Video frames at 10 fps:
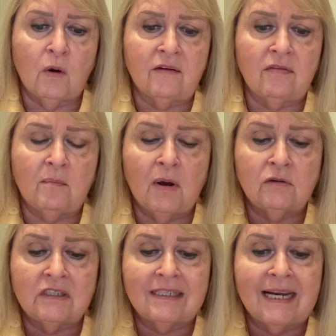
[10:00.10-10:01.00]
one of the
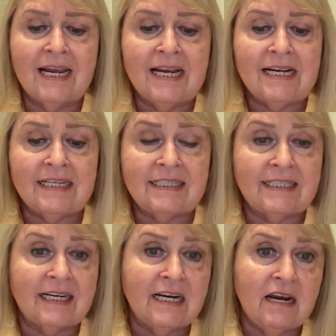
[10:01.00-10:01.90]
most
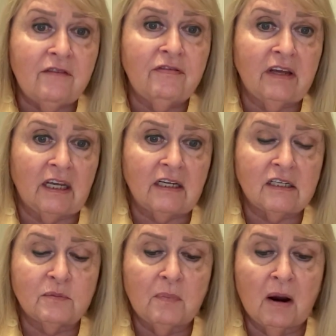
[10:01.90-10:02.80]

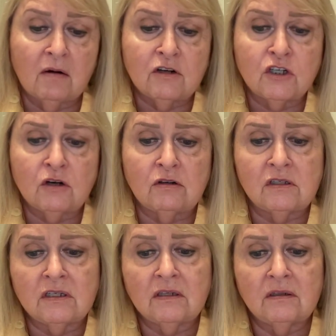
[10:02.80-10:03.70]
significant
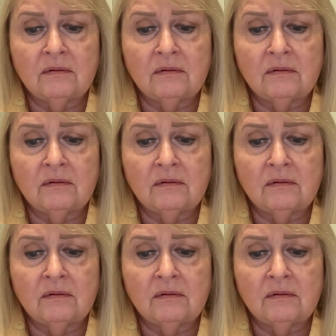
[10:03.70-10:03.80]
parashot